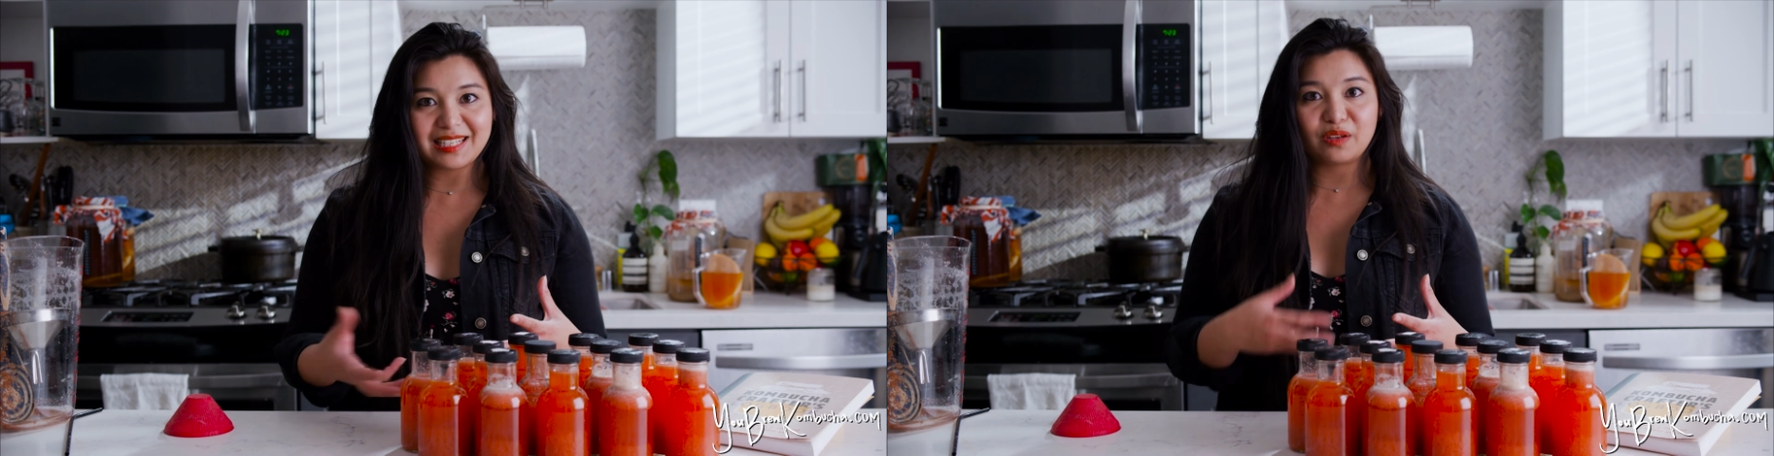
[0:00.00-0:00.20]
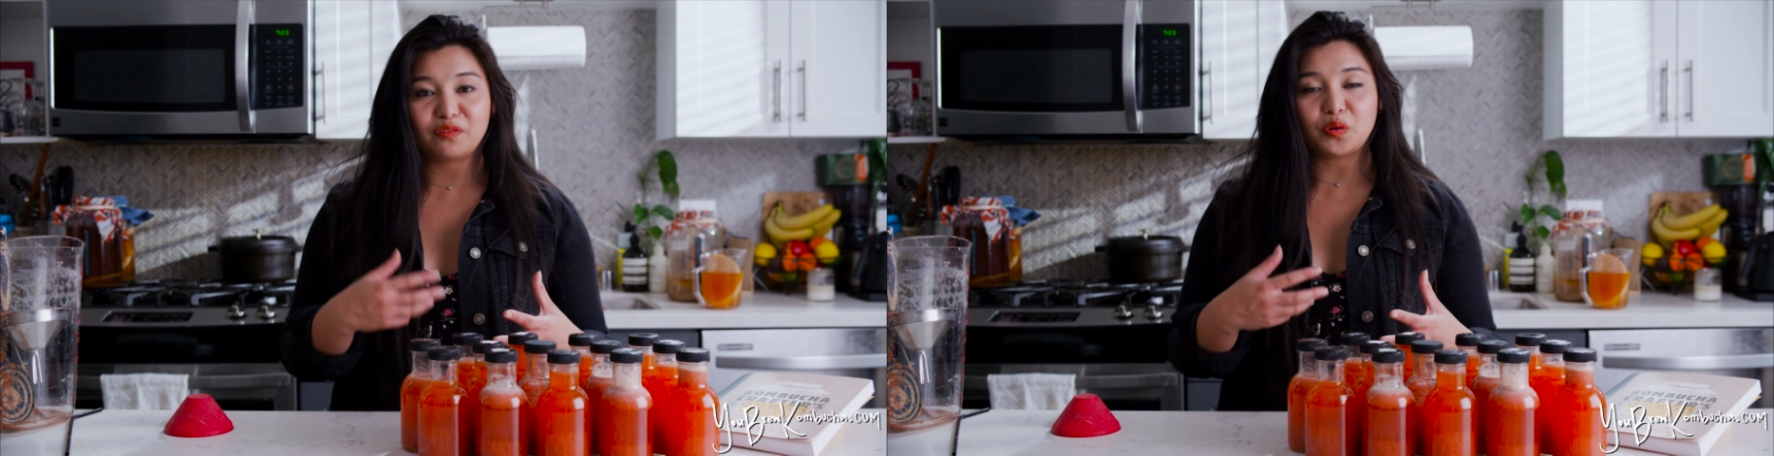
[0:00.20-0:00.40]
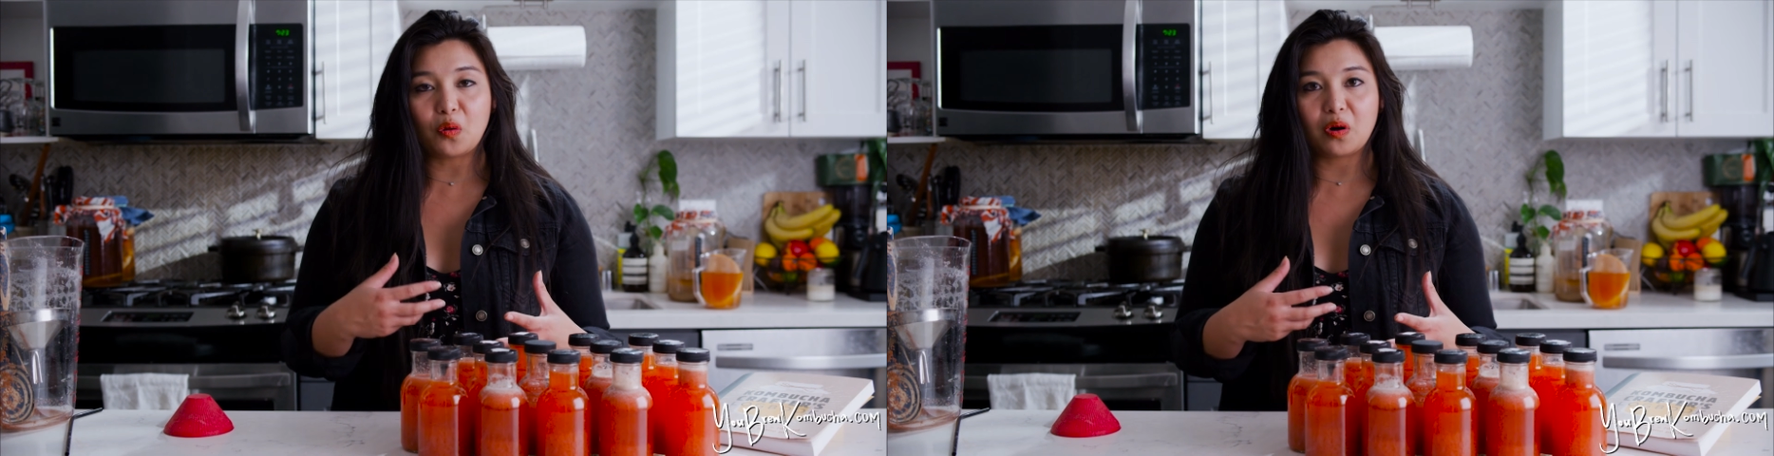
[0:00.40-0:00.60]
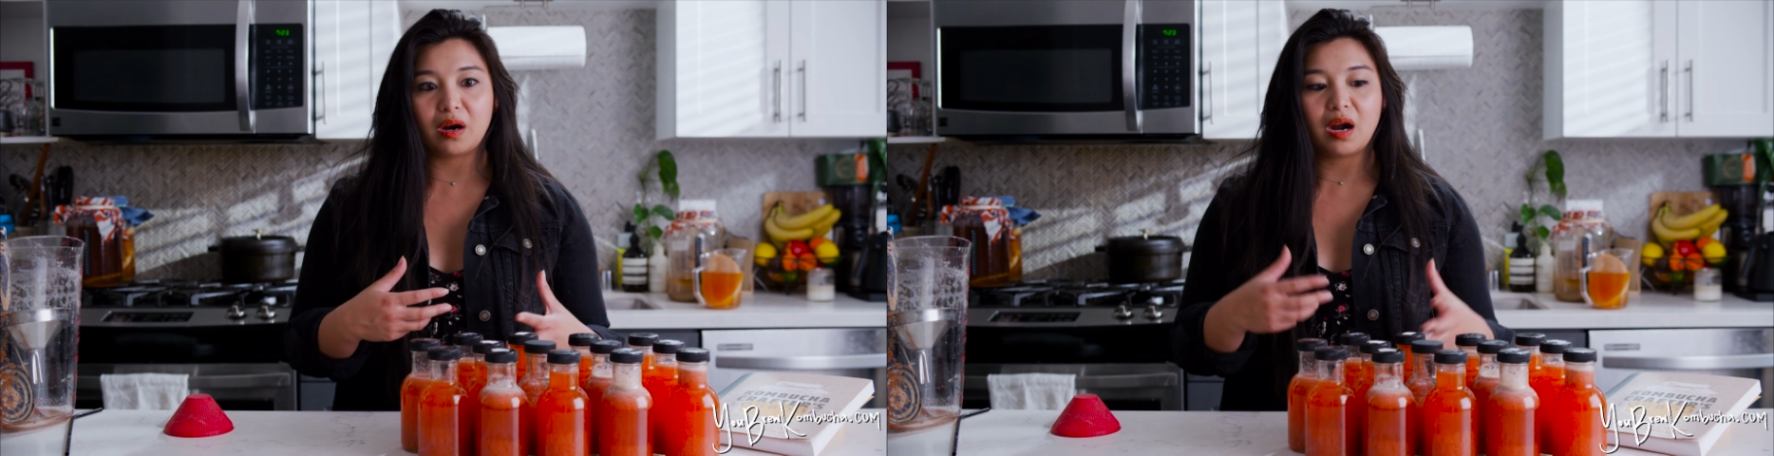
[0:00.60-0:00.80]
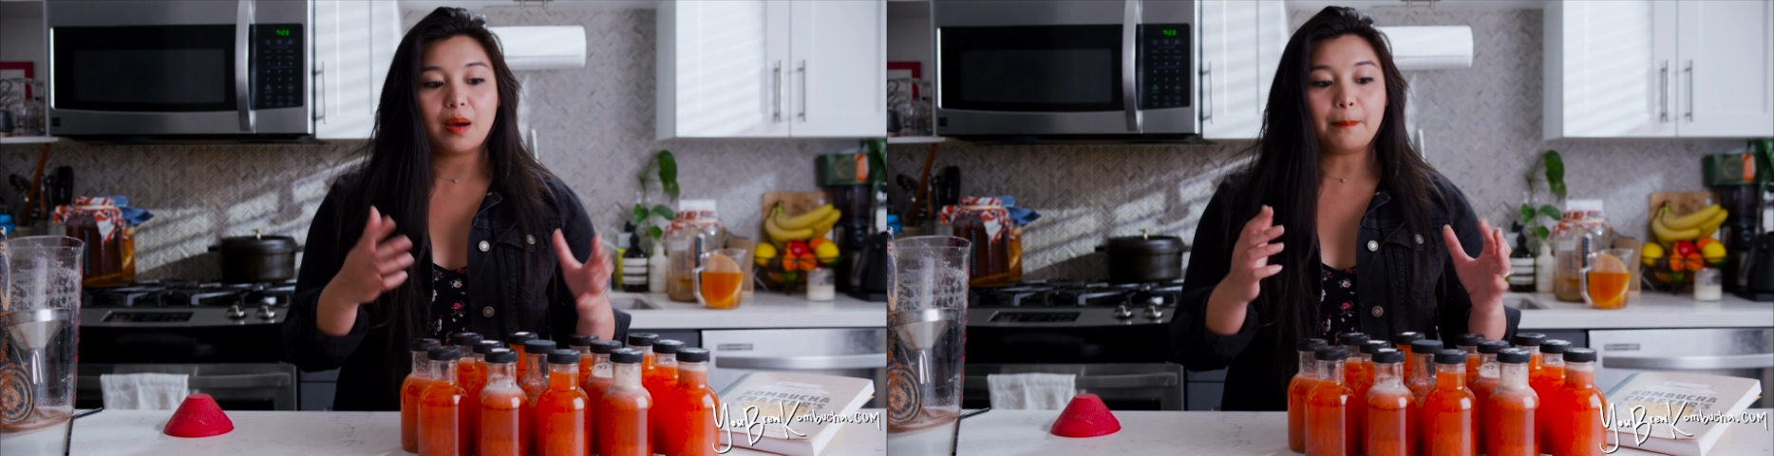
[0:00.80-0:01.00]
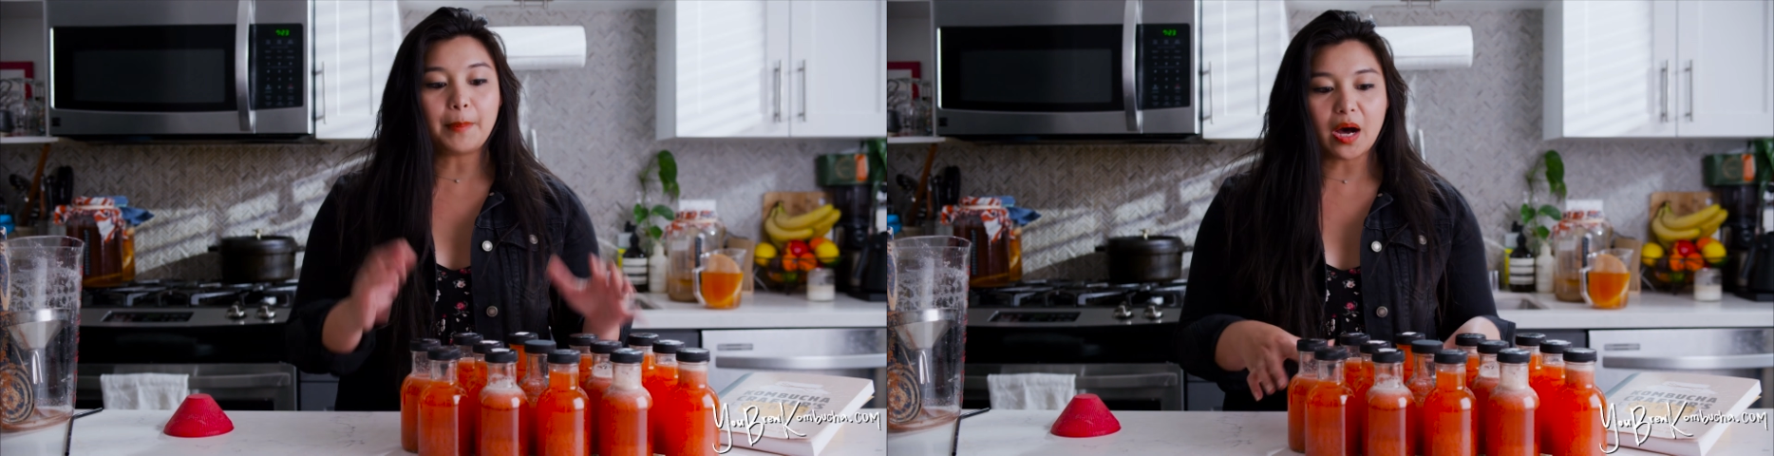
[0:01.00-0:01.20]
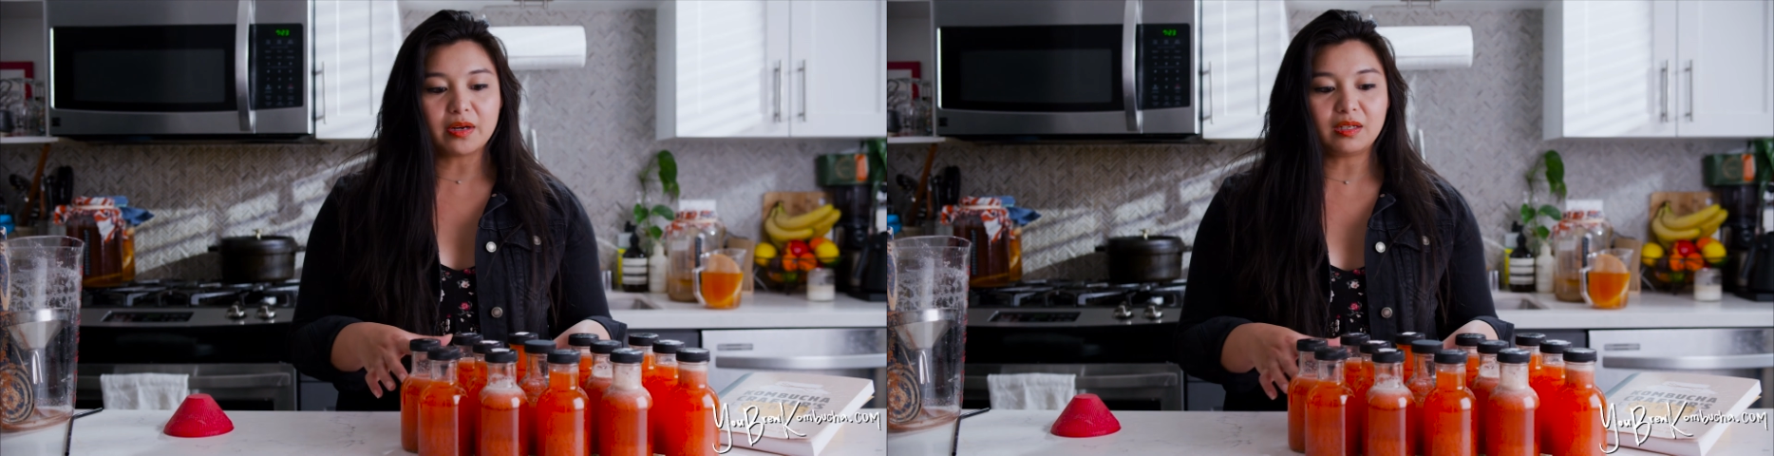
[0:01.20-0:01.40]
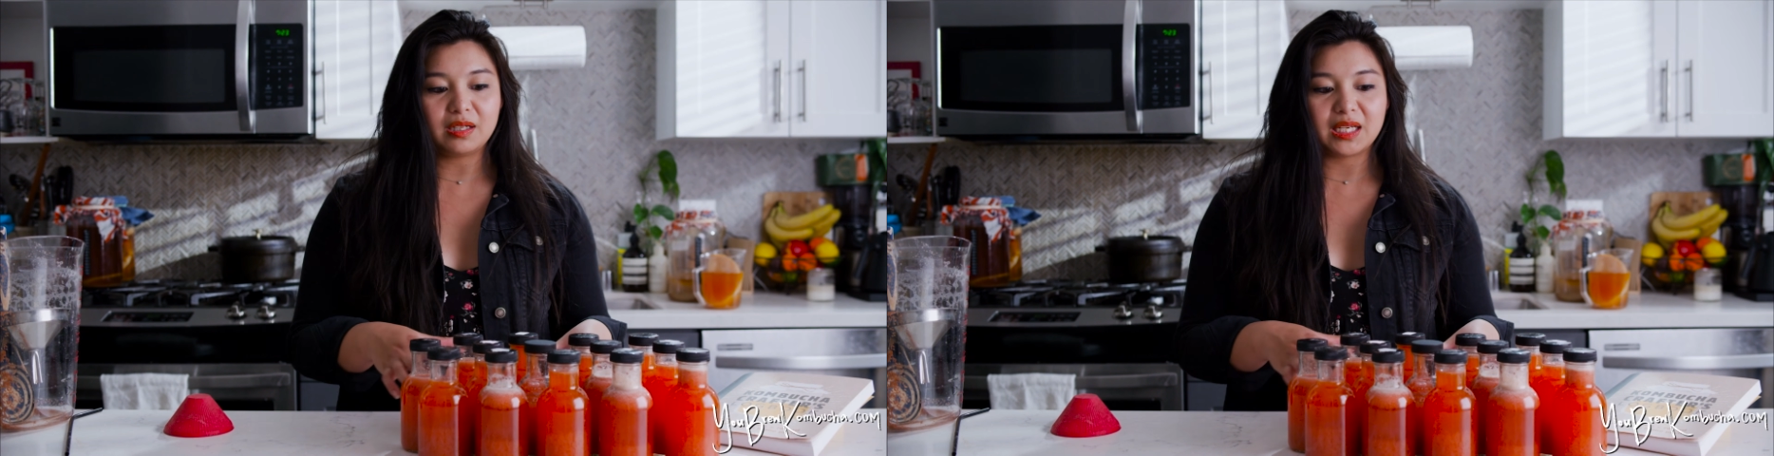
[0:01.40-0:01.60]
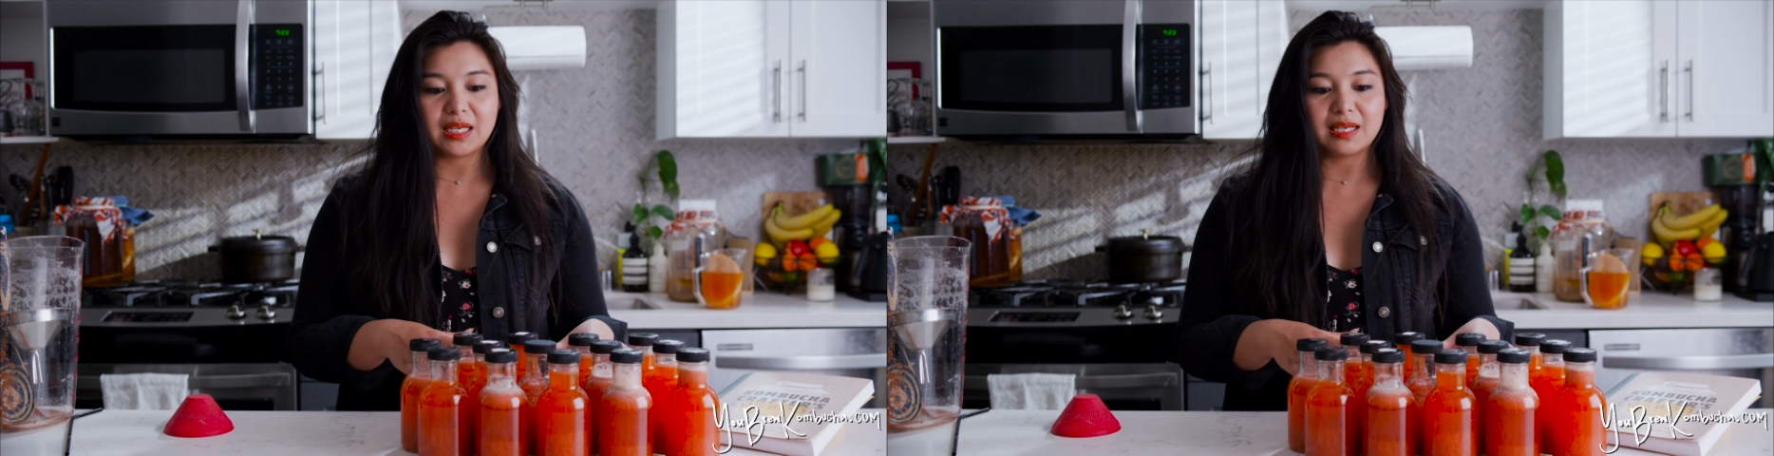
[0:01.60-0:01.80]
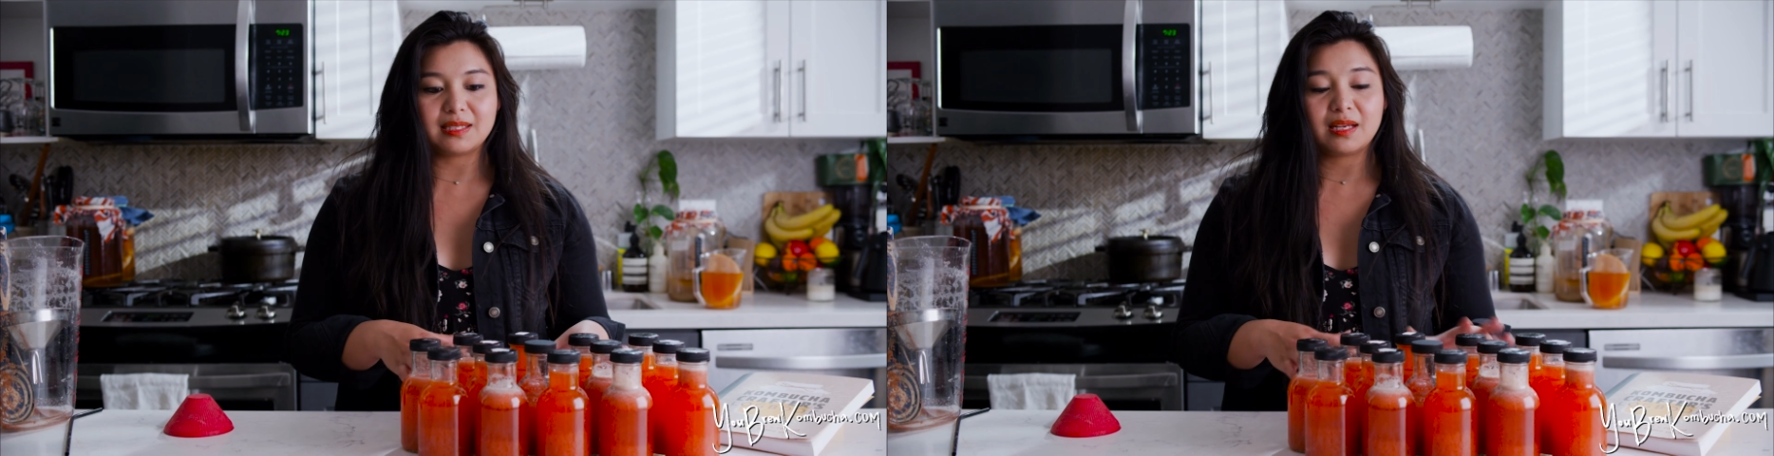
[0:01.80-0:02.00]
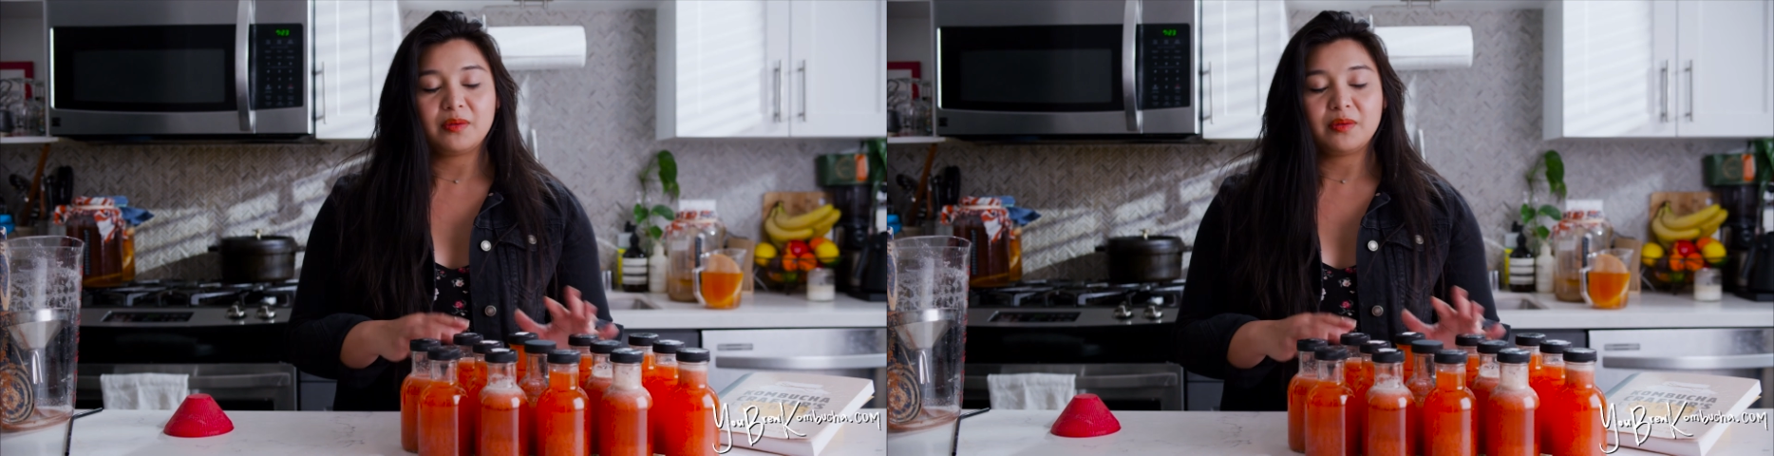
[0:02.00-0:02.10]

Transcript: if your bottle is